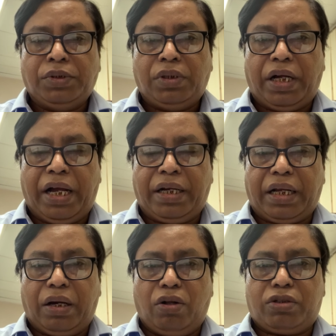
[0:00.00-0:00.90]
And
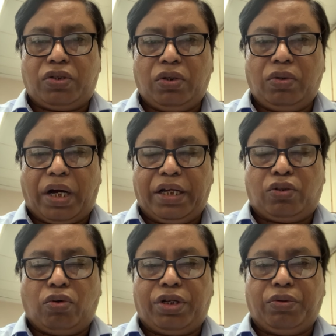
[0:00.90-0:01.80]
also I
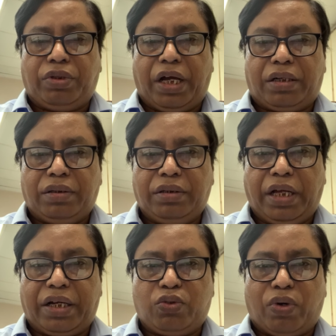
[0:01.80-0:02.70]
told you that
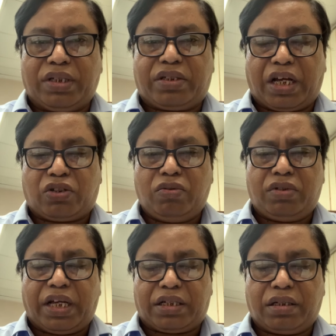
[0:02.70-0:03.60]
there is one section
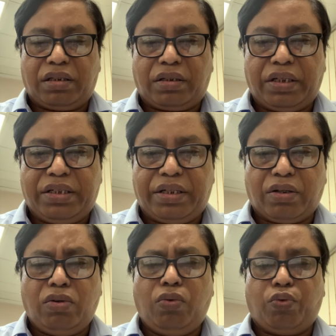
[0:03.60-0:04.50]
30,
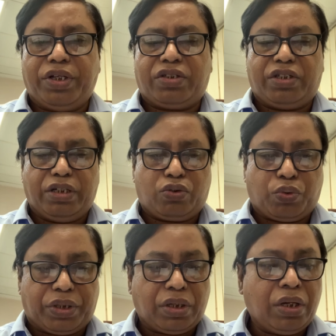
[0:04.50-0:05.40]
which deals
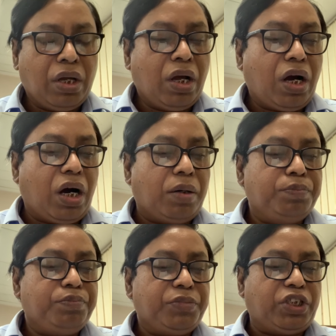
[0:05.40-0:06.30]
with
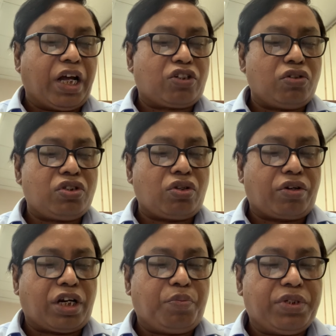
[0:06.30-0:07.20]
deductions
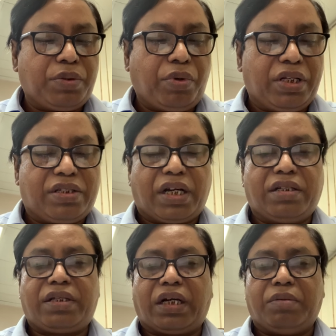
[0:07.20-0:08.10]
not admissible in certain
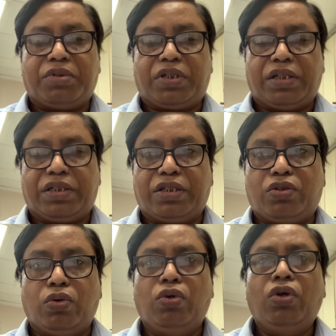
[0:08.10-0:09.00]
circumstances.
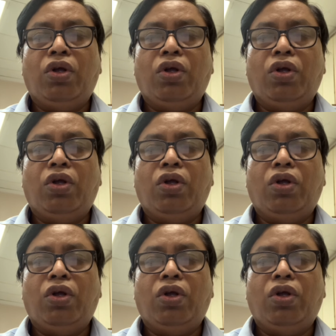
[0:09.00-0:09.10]
So